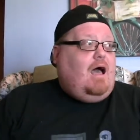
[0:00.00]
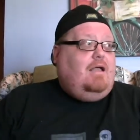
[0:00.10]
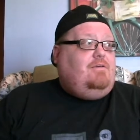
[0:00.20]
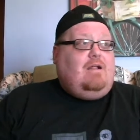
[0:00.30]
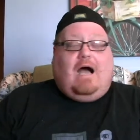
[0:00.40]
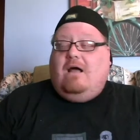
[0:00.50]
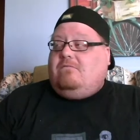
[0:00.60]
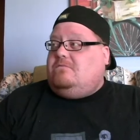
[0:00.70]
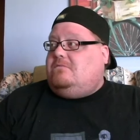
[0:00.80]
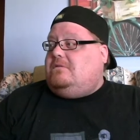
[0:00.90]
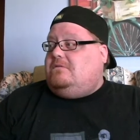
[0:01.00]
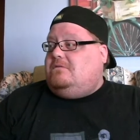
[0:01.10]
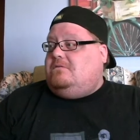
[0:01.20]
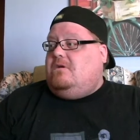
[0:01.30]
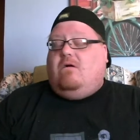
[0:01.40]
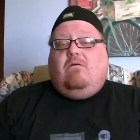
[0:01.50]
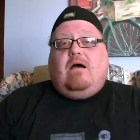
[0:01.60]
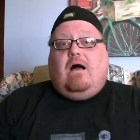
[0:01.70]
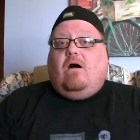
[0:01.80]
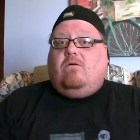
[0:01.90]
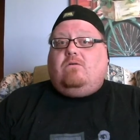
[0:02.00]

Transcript: Dude, I don't know how